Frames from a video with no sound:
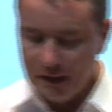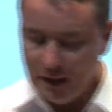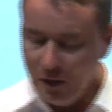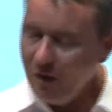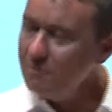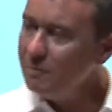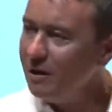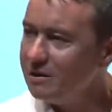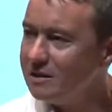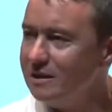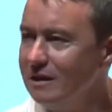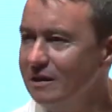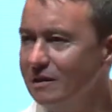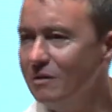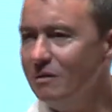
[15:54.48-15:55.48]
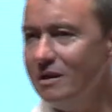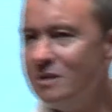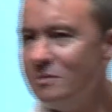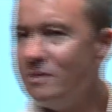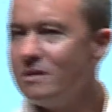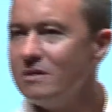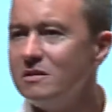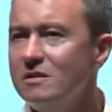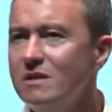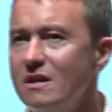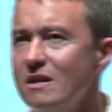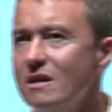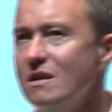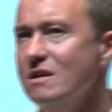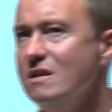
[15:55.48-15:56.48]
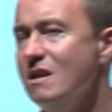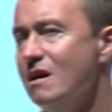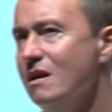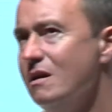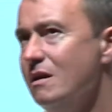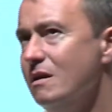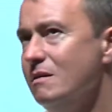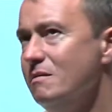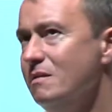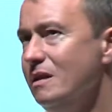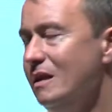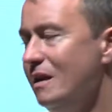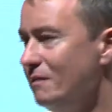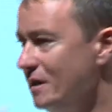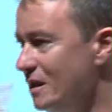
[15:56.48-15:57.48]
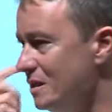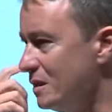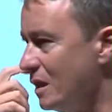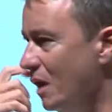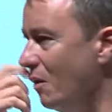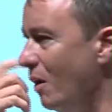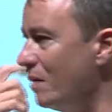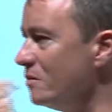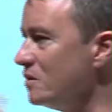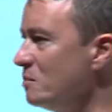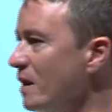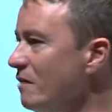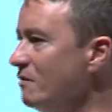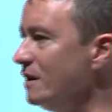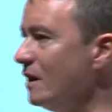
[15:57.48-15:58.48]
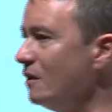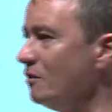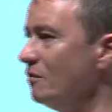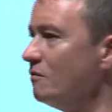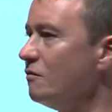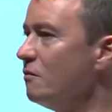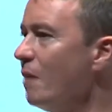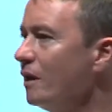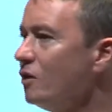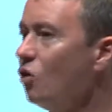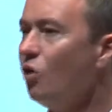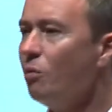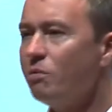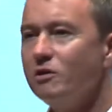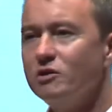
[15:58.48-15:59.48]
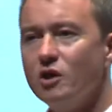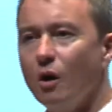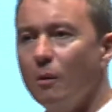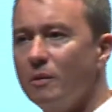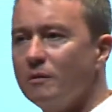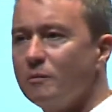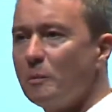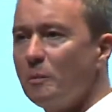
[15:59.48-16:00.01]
Now, I personally know this because 11 years ago, I was made redundant from my corporate job.